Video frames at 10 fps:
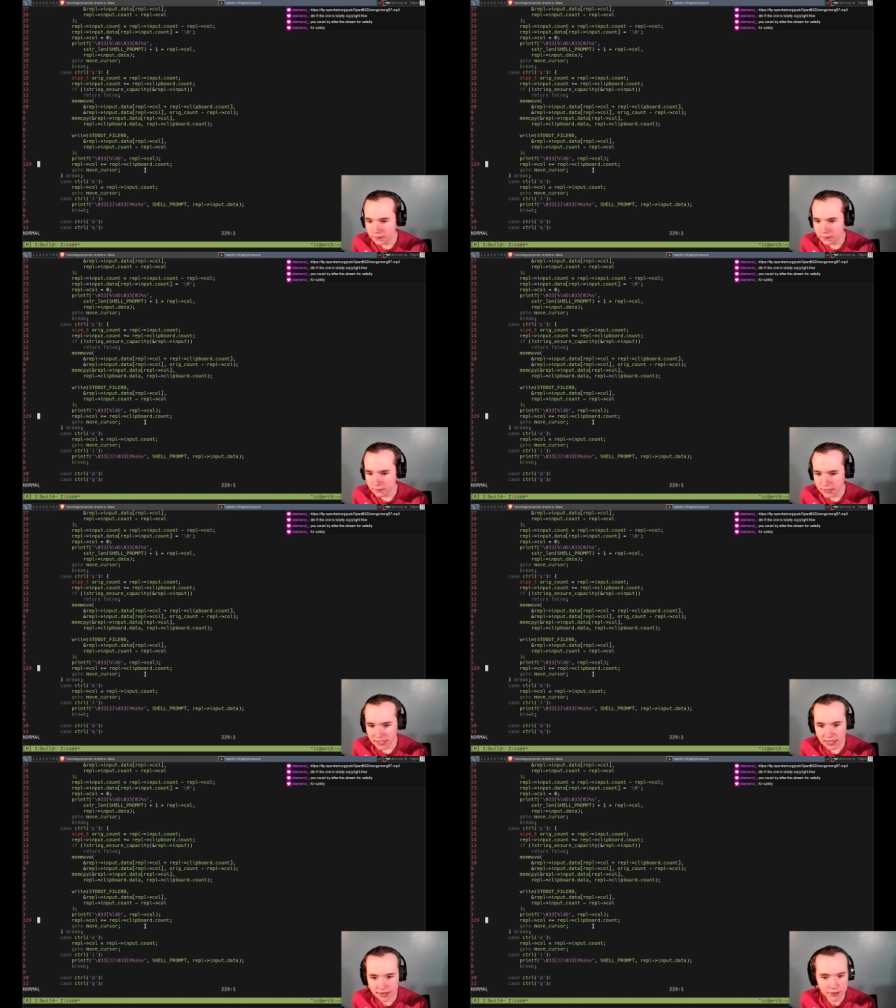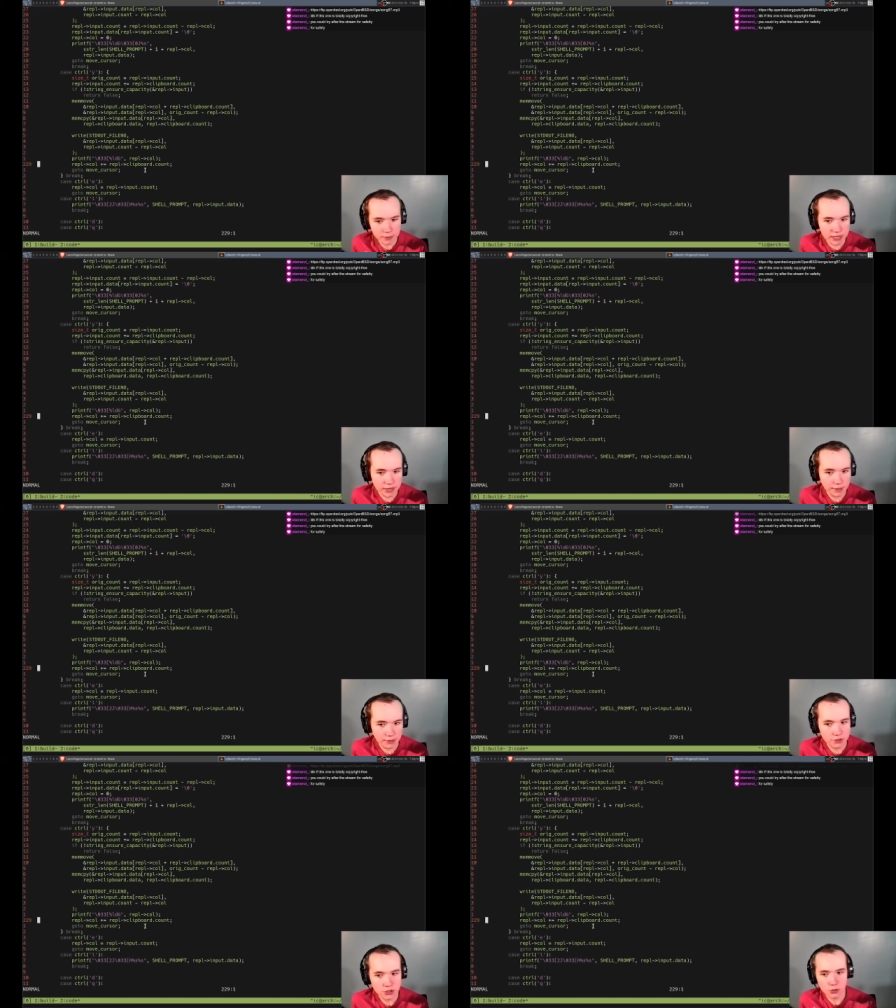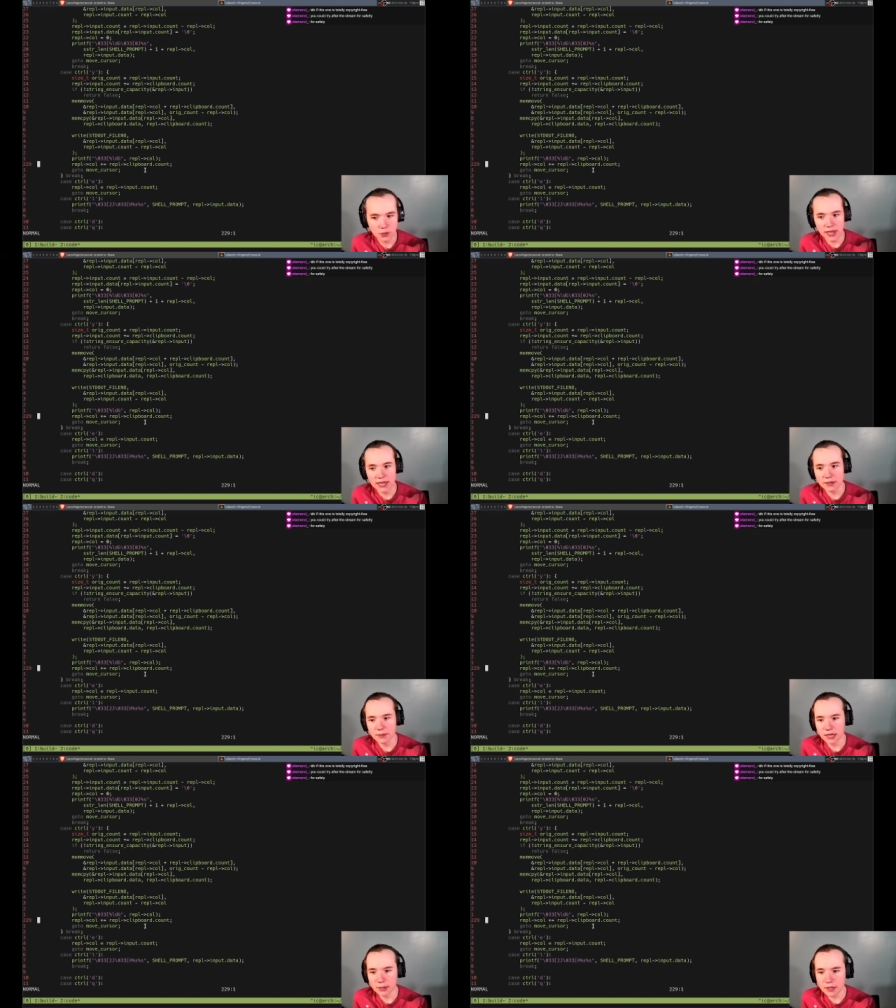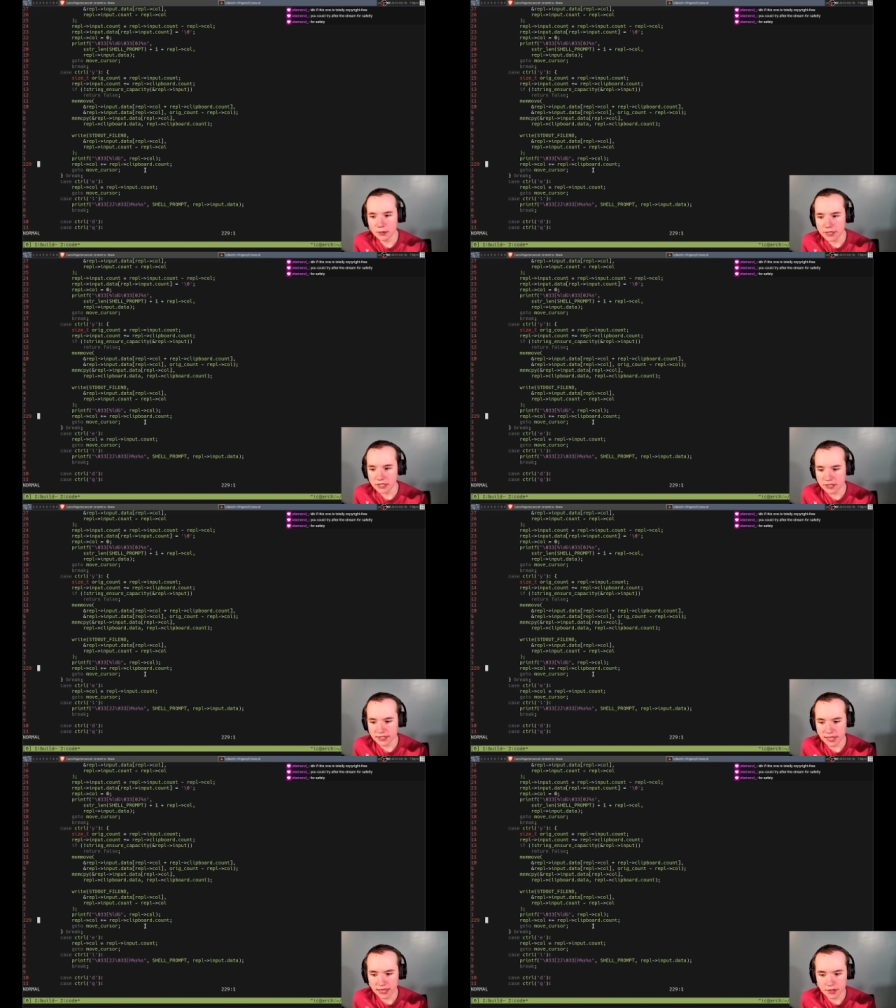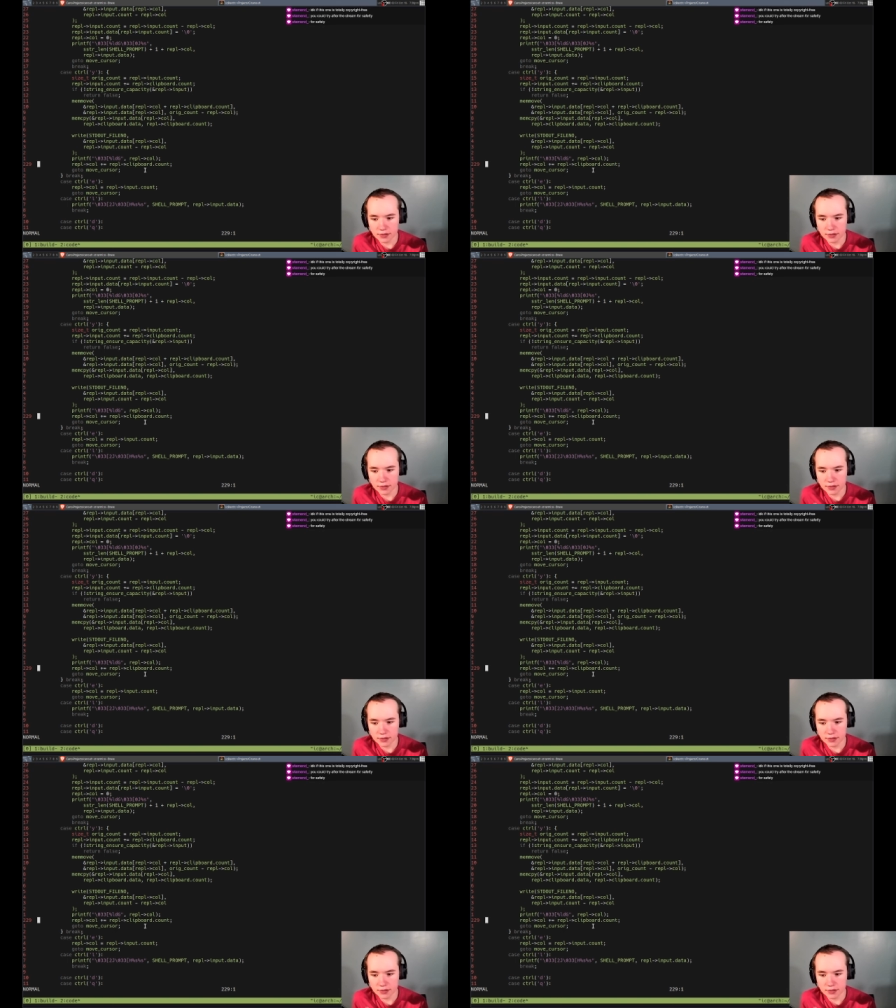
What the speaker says: Is that not the right amount to add it by? Well, we can just set.